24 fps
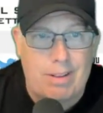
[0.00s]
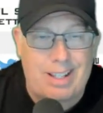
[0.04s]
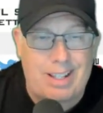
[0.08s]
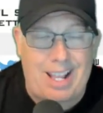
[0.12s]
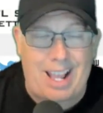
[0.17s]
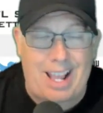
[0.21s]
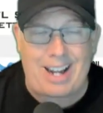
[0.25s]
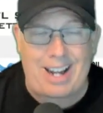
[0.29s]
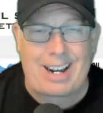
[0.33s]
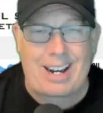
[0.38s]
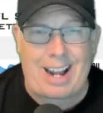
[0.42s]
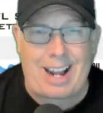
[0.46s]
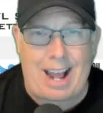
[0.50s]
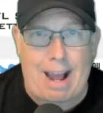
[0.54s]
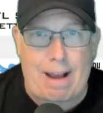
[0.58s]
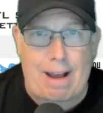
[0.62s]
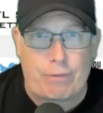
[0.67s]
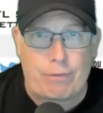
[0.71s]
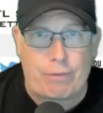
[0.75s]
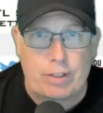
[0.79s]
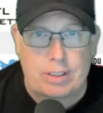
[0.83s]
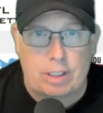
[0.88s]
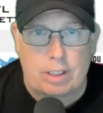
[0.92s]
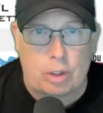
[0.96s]

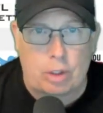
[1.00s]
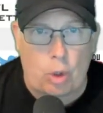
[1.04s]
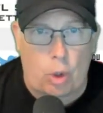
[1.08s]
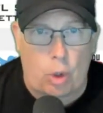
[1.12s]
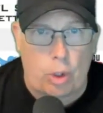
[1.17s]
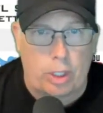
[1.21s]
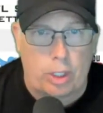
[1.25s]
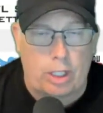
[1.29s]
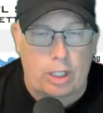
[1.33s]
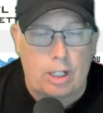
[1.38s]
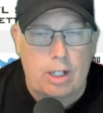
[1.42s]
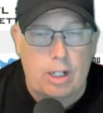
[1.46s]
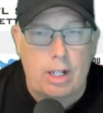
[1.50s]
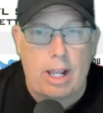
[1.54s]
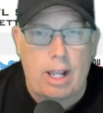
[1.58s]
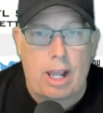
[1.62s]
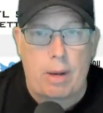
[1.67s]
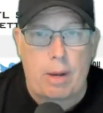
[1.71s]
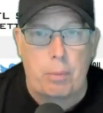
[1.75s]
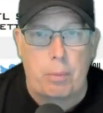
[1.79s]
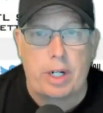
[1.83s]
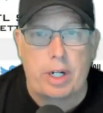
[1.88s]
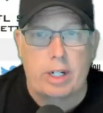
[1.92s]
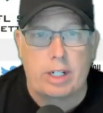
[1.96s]
10.5 is the total.
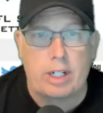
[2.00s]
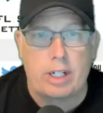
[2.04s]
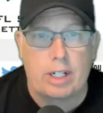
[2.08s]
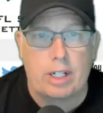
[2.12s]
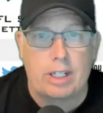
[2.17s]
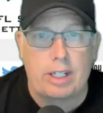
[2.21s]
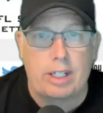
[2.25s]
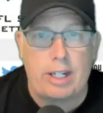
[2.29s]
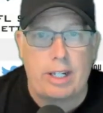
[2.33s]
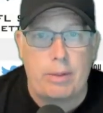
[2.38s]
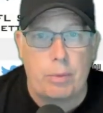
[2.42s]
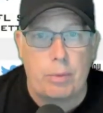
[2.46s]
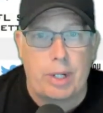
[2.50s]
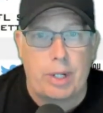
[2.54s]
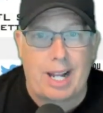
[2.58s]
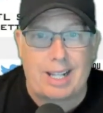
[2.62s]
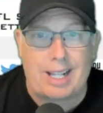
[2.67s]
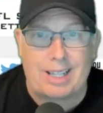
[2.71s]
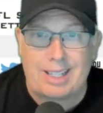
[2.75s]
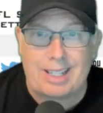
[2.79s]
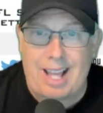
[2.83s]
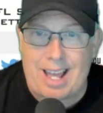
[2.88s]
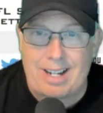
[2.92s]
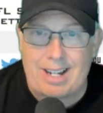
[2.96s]
And we're going to lean with
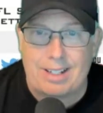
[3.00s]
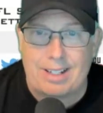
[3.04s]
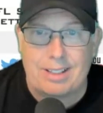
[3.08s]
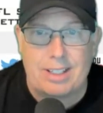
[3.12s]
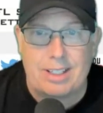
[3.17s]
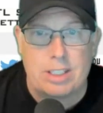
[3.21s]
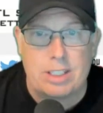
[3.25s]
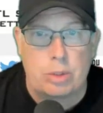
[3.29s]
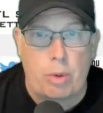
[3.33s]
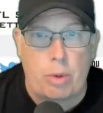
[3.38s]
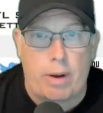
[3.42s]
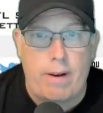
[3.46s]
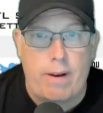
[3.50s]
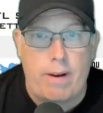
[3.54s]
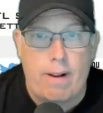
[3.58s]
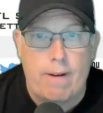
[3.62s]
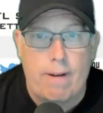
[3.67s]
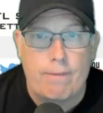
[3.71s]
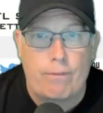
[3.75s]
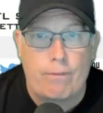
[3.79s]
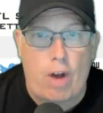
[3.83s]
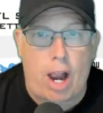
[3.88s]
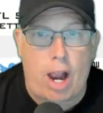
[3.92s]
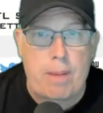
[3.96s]
Atlanta in this one.
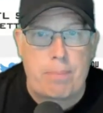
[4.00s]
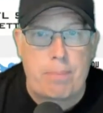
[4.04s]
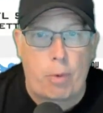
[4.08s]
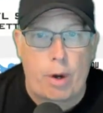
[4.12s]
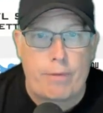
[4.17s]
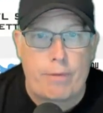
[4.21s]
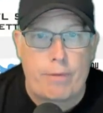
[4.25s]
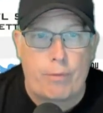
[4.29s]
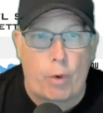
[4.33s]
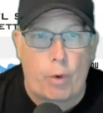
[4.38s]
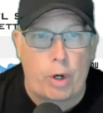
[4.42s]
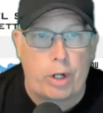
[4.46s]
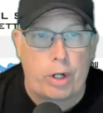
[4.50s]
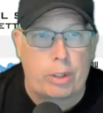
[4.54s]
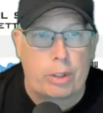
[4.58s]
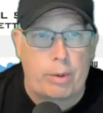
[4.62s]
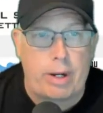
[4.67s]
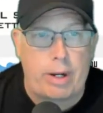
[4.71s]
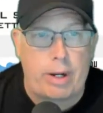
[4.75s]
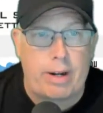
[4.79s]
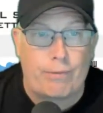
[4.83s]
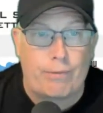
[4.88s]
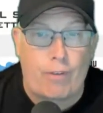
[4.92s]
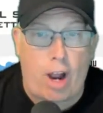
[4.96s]

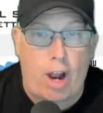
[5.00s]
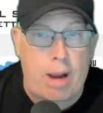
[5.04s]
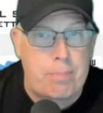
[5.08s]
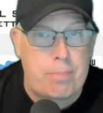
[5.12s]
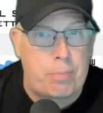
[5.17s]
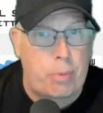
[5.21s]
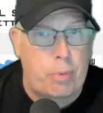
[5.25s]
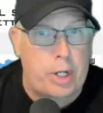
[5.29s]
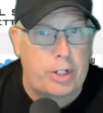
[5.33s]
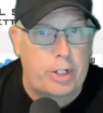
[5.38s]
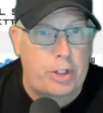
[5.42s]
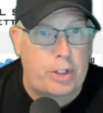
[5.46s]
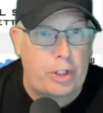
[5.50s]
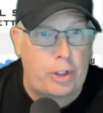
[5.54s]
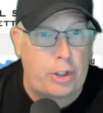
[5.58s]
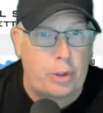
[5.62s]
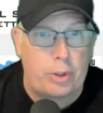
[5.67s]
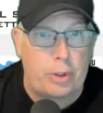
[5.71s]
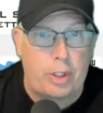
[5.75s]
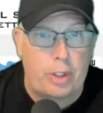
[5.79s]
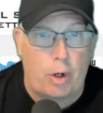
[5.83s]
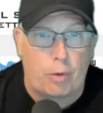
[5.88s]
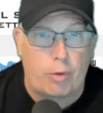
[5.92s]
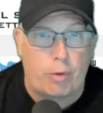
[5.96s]
5.43 to
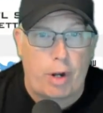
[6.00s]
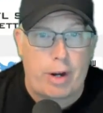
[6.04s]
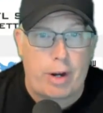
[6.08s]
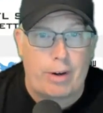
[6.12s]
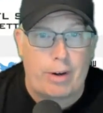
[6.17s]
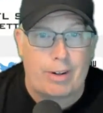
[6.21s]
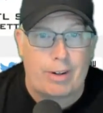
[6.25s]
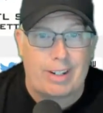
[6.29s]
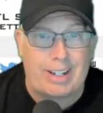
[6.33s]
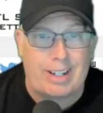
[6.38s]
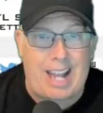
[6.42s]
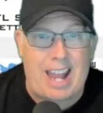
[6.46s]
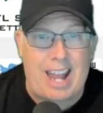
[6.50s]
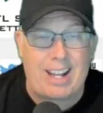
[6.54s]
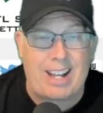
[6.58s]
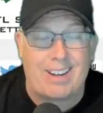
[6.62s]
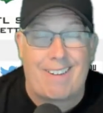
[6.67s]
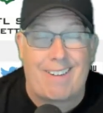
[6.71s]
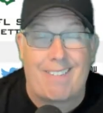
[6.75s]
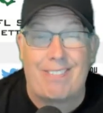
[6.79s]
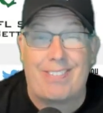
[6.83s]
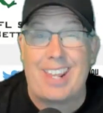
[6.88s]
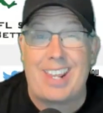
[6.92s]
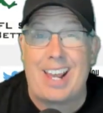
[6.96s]
5.2, the over-under
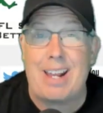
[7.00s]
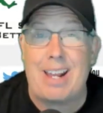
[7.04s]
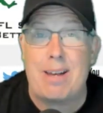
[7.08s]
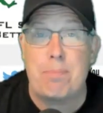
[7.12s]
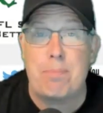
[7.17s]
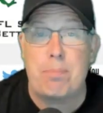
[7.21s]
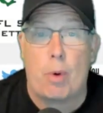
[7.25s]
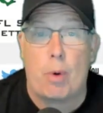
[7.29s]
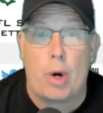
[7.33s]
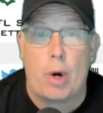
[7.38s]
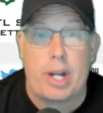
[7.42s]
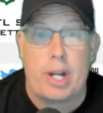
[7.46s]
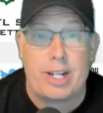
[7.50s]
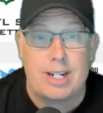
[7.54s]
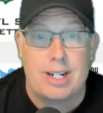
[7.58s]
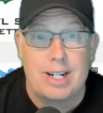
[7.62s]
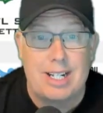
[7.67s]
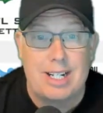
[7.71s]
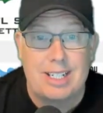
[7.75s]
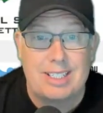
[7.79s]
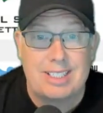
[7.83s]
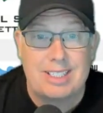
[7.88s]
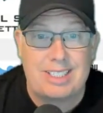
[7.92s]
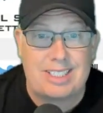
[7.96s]
landing on
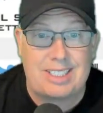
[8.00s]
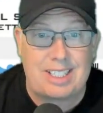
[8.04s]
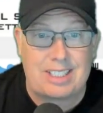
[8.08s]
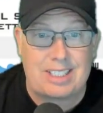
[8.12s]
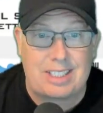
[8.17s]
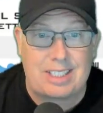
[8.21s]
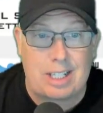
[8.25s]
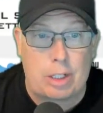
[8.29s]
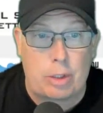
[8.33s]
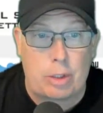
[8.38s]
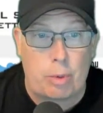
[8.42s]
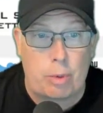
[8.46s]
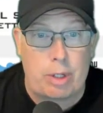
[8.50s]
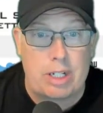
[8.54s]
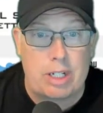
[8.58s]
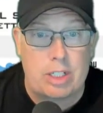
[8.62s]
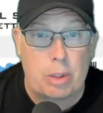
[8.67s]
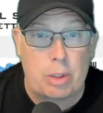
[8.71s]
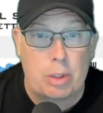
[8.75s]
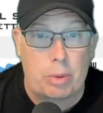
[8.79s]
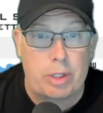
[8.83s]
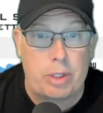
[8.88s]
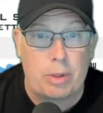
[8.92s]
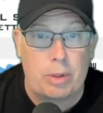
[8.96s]
10.63.
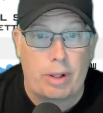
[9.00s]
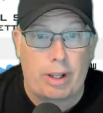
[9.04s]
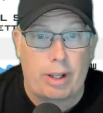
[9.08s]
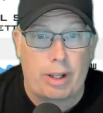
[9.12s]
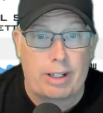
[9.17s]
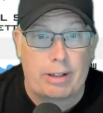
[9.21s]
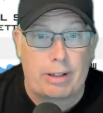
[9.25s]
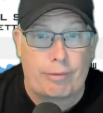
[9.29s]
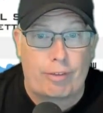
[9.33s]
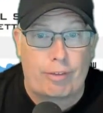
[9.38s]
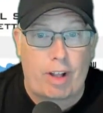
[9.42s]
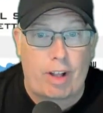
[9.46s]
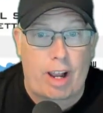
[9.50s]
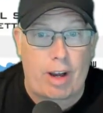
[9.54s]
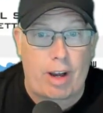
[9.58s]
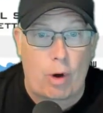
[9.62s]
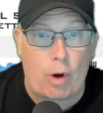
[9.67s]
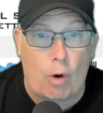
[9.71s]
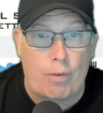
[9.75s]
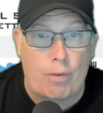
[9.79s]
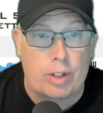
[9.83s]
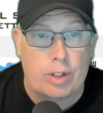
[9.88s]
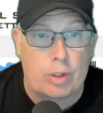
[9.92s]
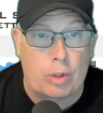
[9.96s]
So we do like it to fly
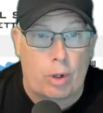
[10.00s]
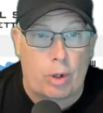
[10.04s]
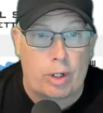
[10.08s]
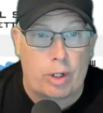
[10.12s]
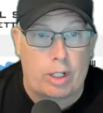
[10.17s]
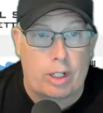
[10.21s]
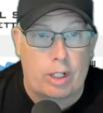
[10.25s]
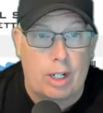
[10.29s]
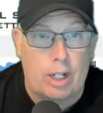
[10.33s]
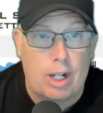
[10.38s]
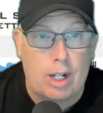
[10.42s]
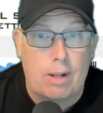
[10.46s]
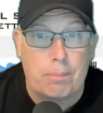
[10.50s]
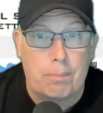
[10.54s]
over the total.